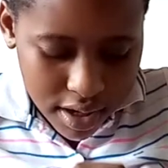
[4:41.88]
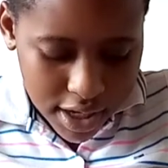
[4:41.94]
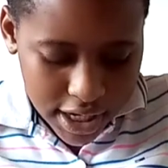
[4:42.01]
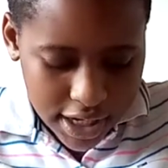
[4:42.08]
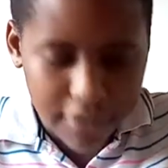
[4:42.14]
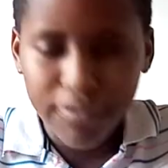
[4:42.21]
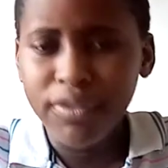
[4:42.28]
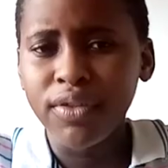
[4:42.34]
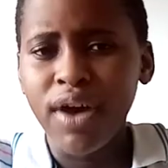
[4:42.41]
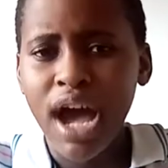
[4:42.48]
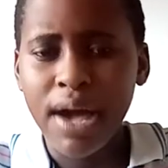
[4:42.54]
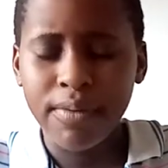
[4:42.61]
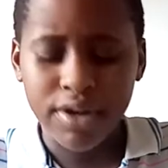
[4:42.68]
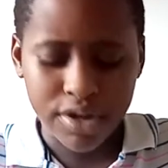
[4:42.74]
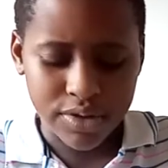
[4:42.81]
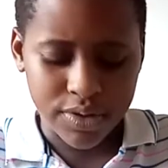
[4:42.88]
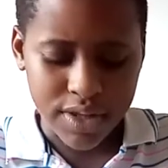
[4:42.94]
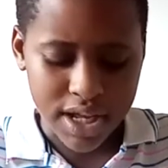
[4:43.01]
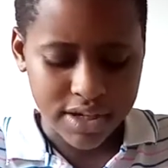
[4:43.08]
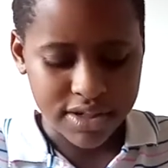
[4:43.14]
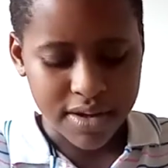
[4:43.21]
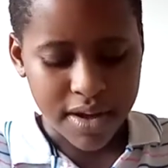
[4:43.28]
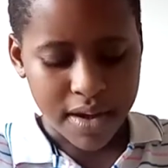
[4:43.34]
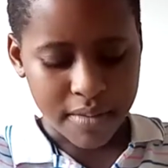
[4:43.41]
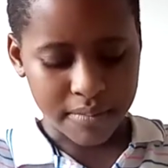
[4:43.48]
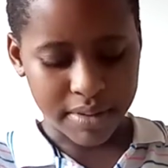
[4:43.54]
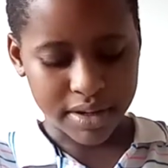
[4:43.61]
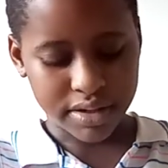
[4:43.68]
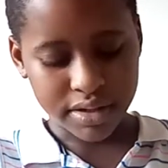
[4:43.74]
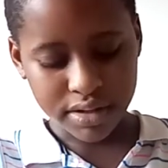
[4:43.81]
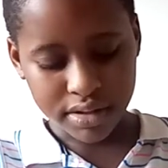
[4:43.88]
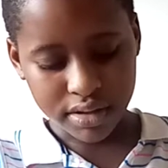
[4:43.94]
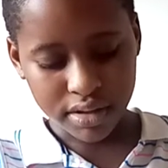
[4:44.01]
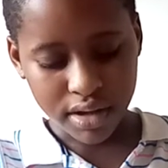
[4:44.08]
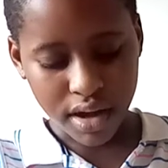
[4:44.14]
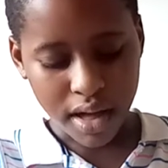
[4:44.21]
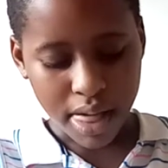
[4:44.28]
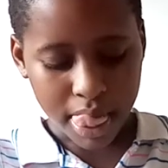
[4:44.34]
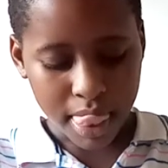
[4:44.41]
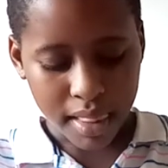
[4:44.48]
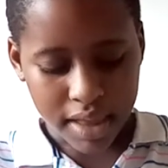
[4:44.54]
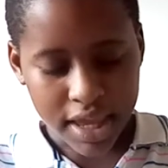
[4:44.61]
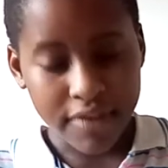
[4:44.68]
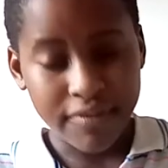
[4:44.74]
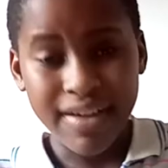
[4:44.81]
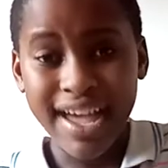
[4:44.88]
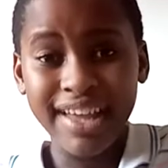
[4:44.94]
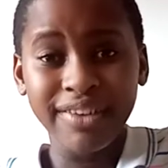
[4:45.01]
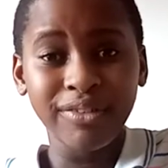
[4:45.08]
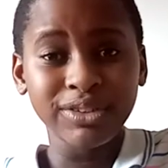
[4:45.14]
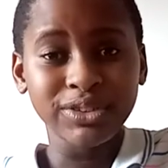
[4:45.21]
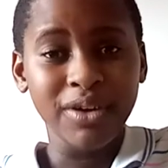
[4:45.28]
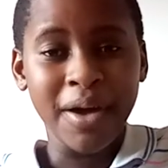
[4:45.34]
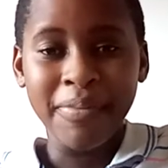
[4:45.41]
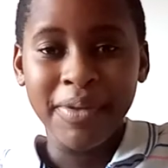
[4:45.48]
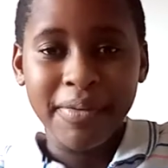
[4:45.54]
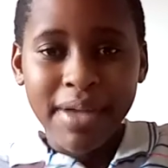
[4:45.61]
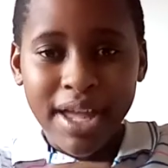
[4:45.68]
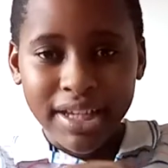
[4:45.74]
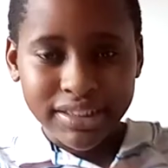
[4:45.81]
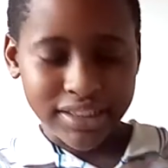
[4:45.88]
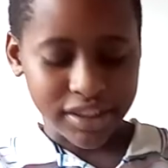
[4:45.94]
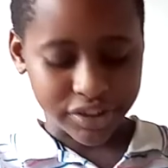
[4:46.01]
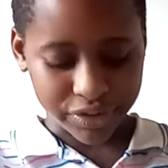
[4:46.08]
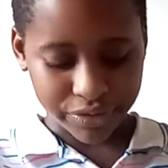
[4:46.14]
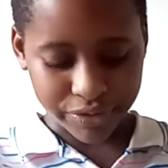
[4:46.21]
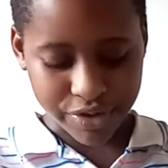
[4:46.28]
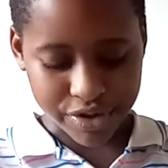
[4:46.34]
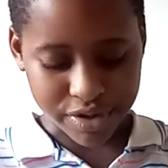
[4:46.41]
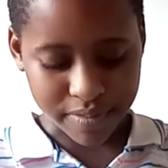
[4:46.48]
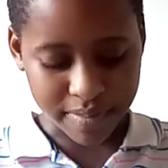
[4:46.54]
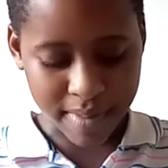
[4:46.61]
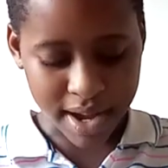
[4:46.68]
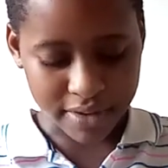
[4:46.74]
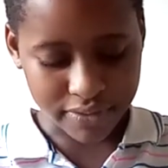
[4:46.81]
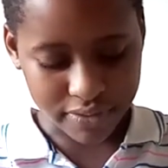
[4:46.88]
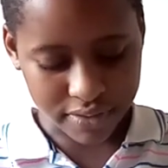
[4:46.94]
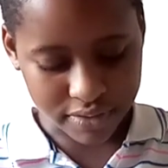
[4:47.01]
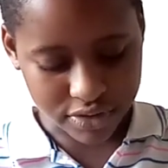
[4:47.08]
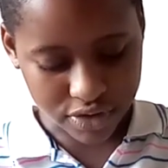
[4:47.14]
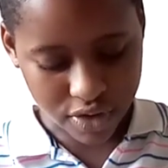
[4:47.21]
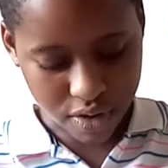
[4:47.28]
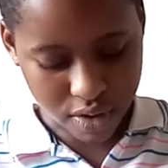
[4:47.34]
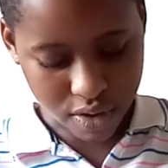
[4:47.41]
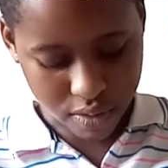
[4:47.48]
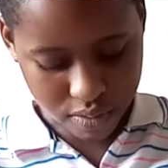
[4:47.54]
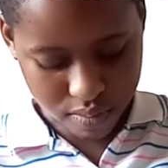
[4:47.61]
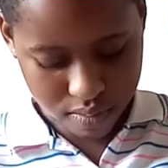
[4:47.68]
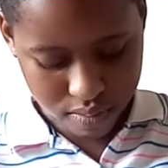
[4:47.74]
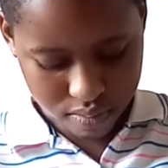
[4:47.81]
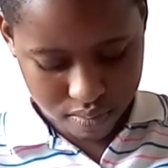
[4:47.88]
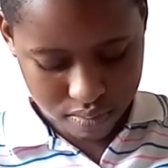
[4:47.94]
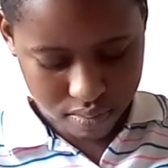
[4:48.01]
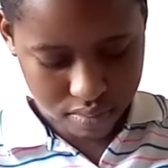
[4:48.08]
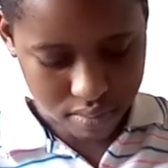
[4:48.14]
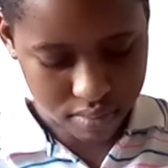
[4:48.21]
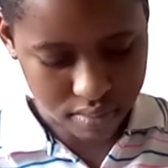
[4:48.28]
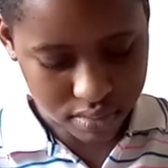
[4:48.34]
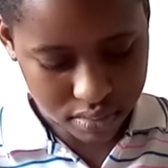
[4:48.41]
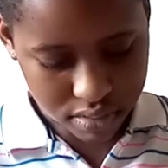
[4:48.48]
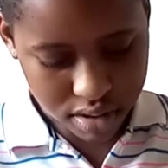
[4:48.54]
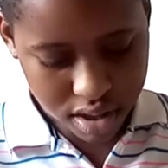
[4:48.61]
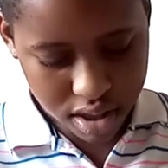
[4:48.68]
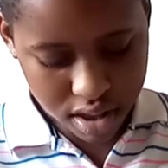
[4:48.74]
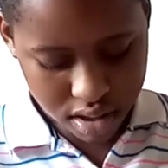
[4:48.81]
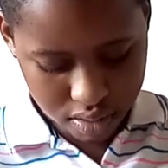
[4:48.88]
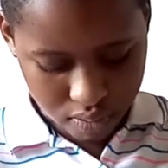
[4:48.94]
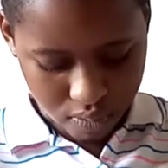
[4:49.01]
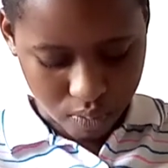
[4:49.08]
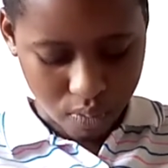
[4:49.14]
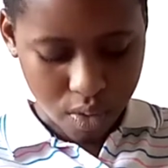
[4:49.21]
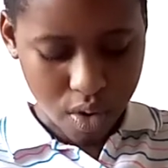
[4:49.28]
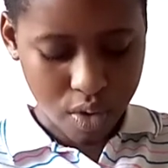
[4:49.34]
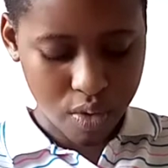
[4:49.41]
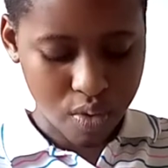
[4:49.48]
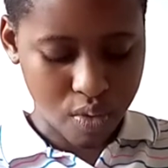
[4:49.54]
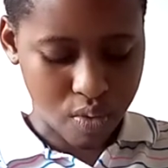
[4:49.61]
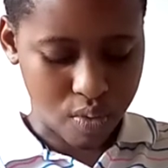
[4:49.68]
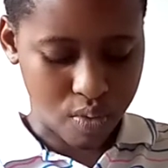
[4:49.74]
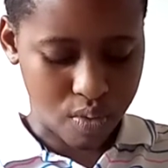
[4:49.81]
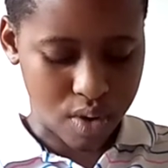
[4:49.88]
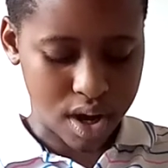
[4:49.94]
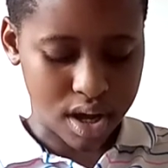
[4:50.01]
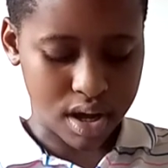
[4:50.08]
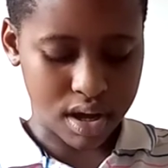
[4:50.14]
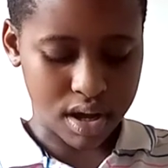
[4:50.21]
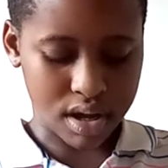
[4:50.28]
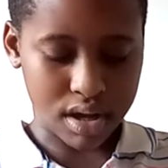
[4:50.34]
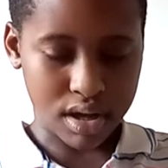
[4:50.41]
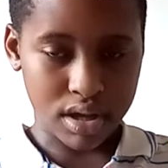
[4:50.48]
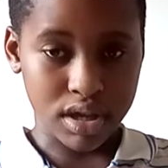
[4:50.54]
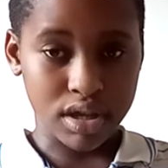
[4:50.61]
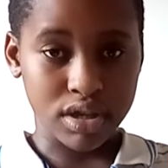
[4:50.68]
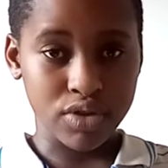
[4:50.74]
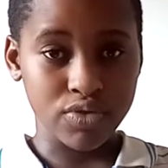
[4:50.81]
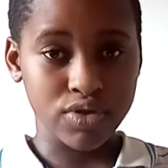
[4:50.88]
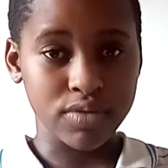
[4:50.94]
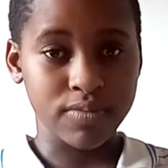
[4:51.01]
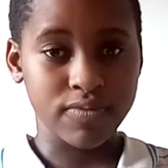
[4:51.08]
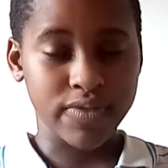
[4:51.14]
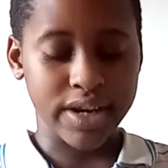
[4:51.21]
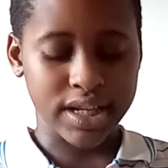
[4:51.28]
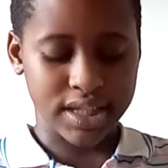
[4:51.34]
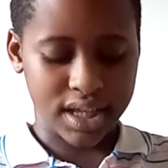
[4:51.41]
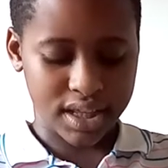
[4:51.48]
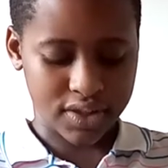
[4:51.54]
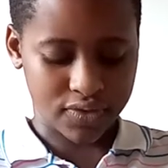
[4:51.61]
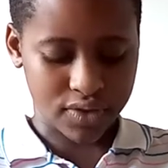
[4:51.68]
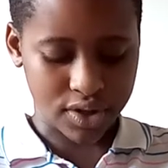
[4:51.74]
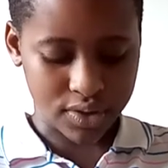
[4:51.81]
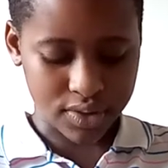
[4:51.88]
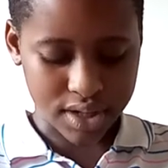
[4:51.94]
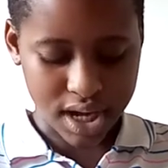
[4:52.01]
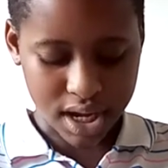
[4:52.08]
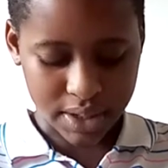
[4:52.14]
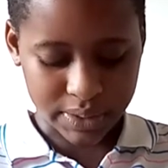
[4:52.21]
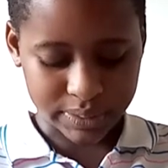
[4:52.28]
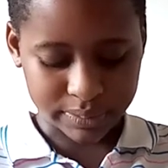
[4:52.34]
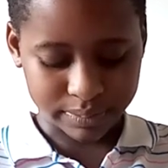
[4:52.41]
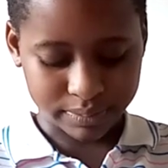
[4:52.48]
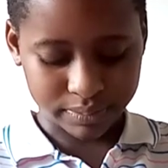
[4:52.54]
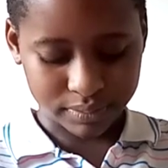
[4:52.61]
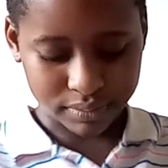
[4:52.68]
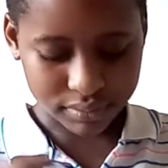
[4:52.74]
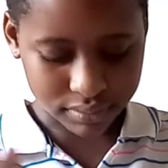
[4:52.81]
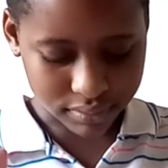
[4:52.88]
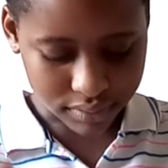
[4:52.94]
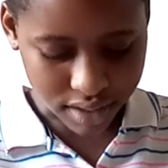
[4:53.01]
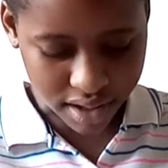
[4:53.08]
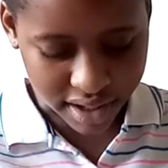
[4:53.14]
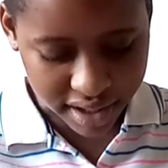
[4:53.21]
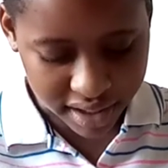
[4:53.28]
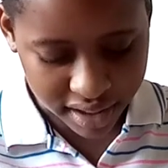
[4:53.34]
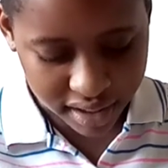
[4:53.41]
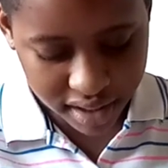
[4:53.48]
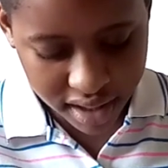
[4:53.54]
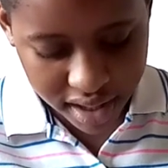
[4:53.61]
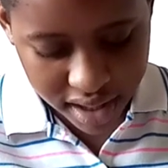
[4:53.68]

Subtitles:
Even though I wouldn't do that, but yeah. Even, and also I'm not making a cent off YouTube, but so whoa. YouTube is gonna take this video down. Okay.